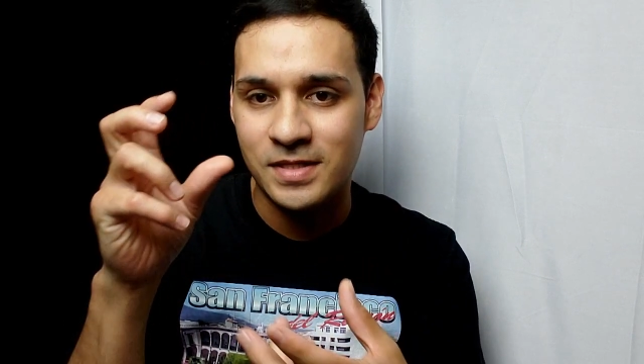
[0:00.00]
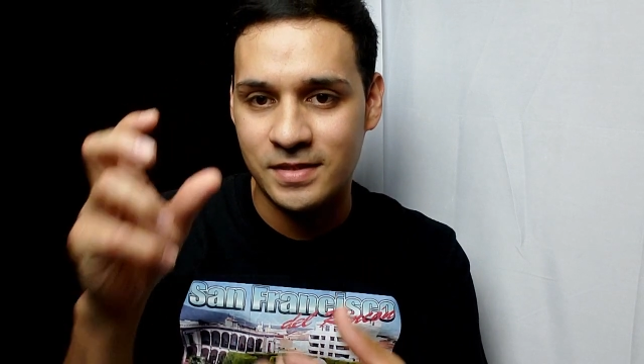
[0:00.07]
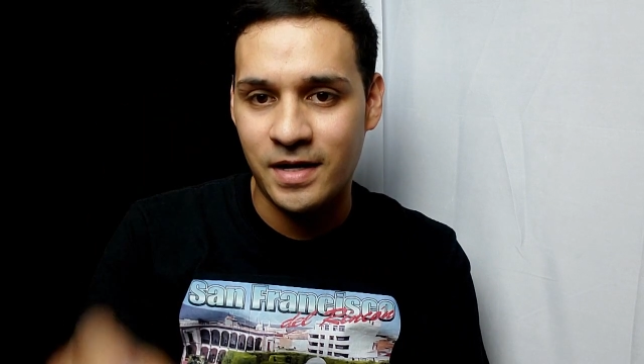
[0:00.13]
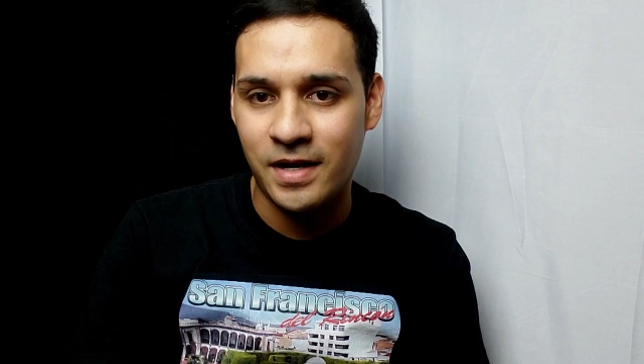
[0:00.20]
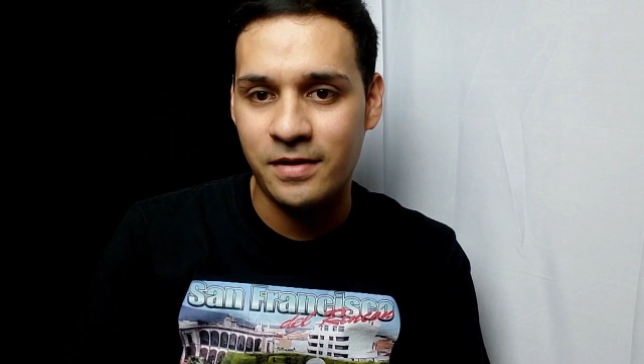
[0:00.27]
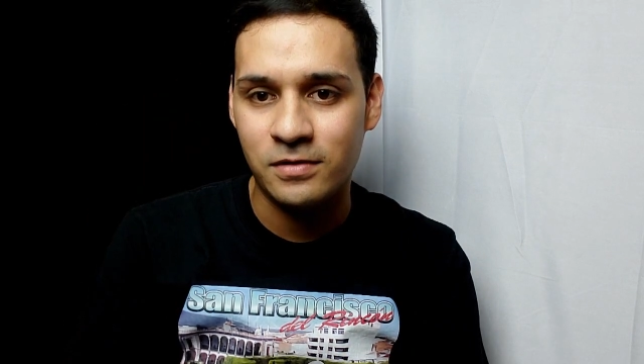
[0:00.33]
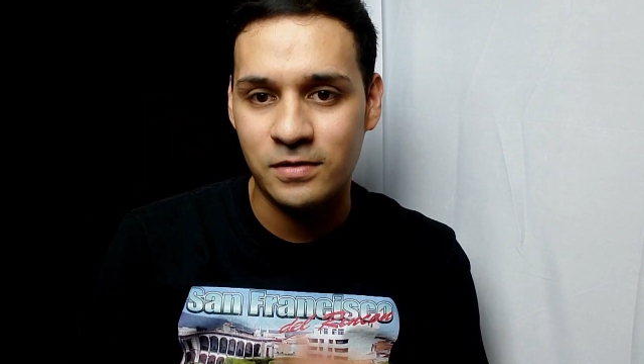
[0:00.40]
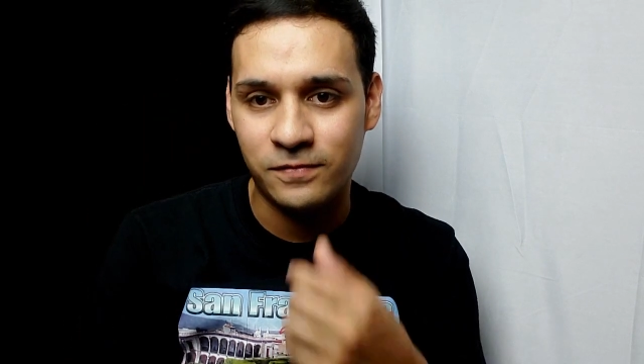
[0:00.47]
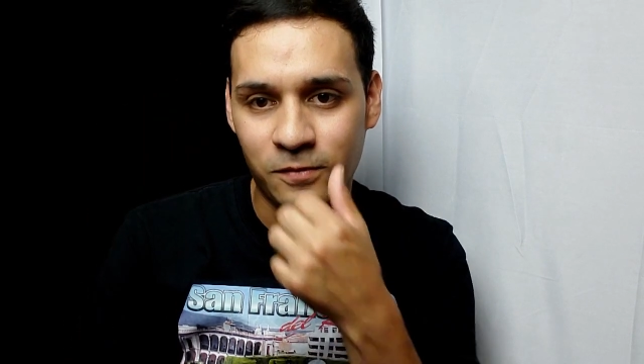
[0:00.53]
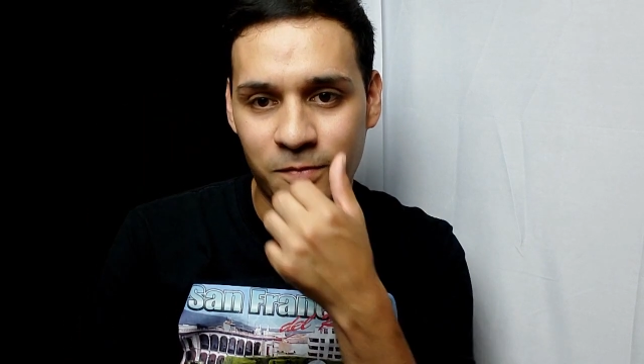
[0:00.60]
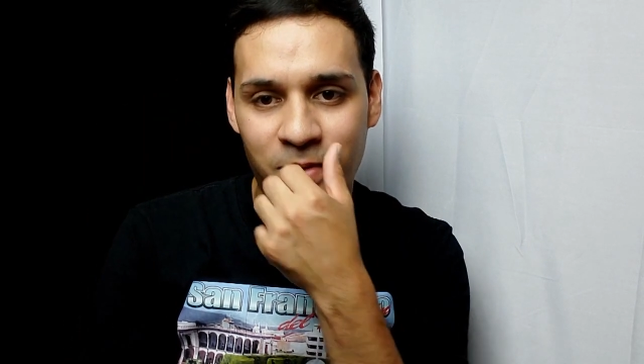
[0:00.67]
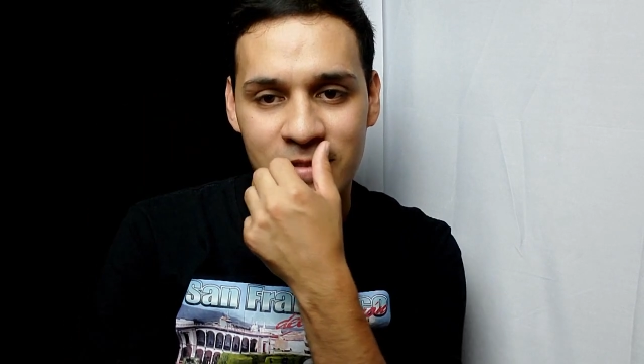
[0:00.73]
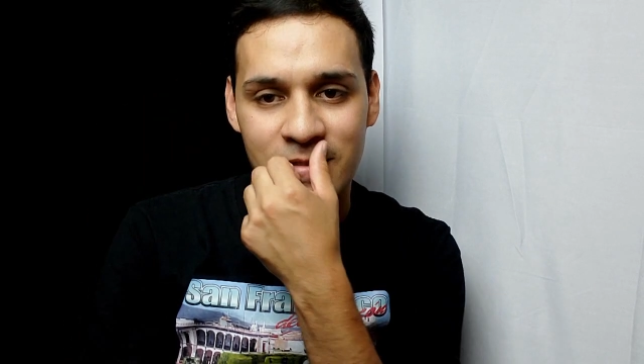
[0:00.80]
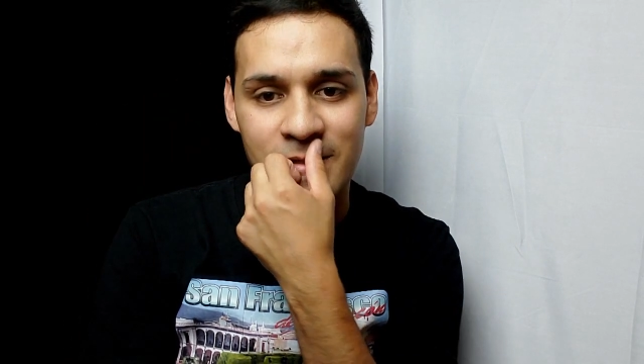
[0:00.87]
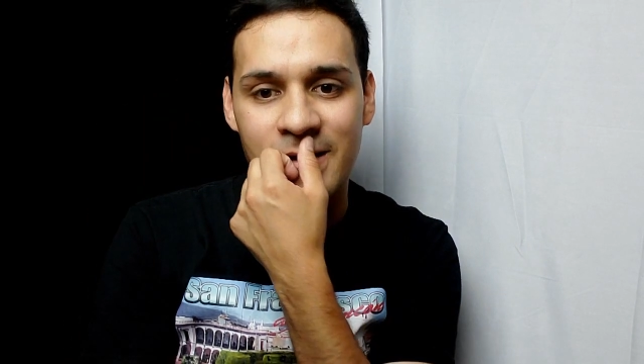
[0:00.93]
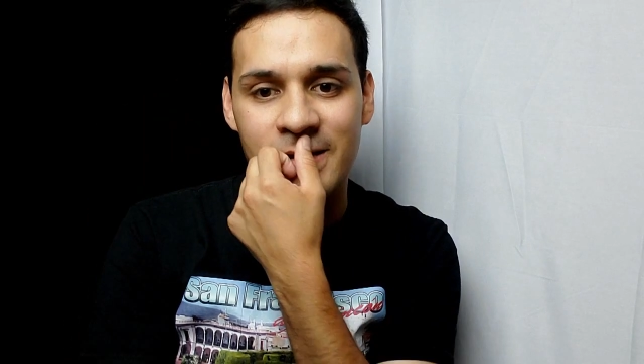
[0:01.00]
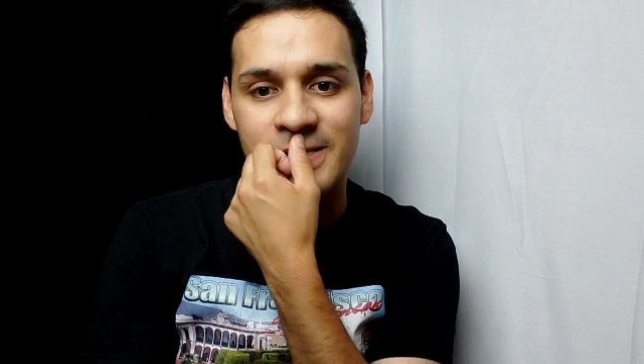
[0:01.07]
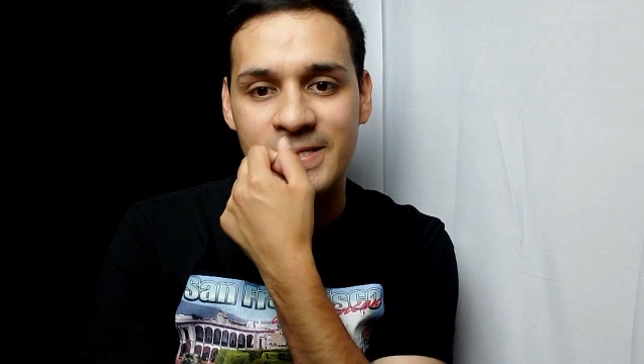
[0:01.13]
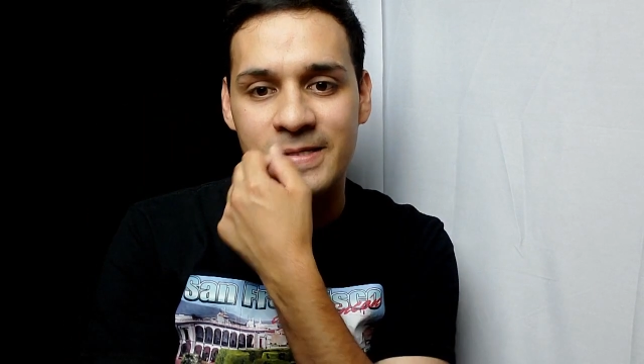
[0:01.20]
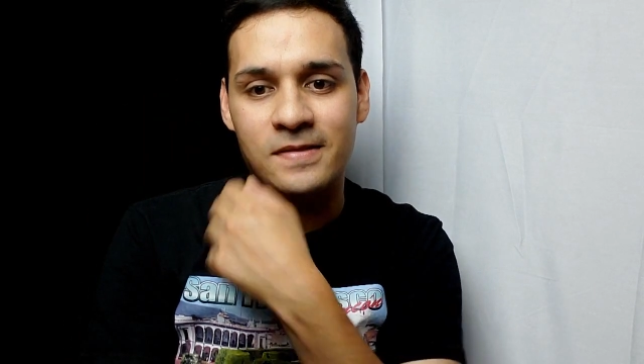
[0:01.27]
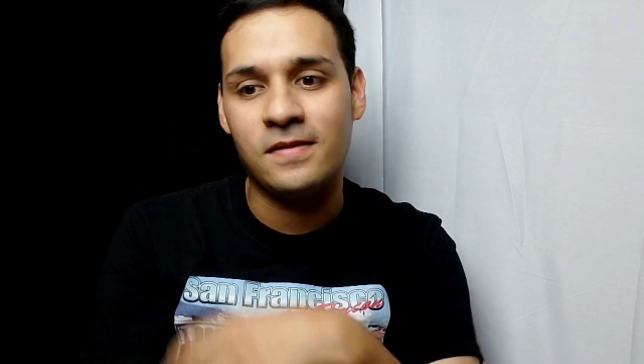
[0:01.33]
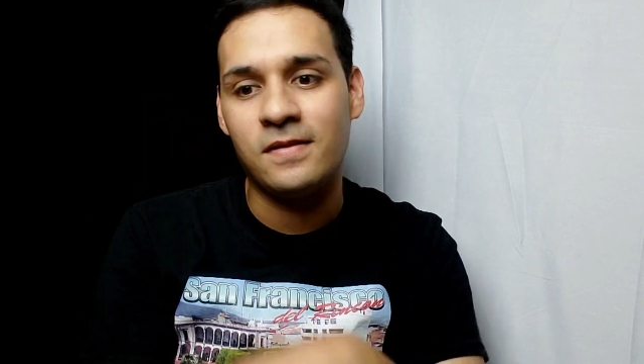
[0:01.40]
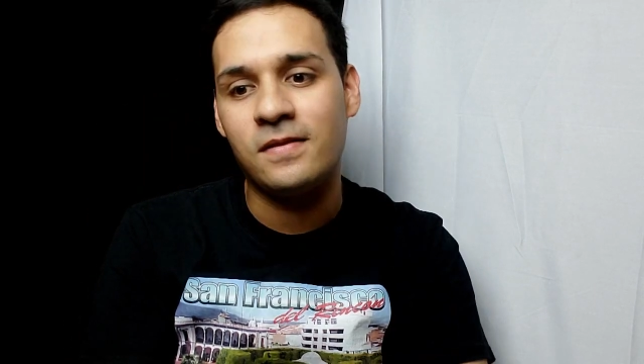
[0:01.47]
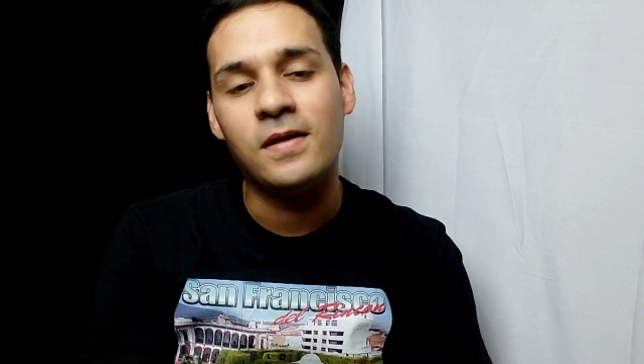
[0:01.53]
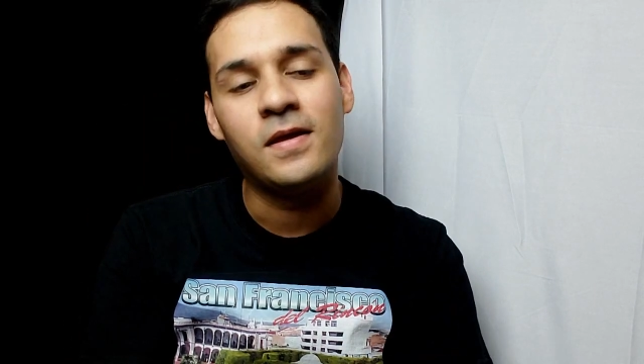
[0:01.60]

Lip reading: that I use for my sets, and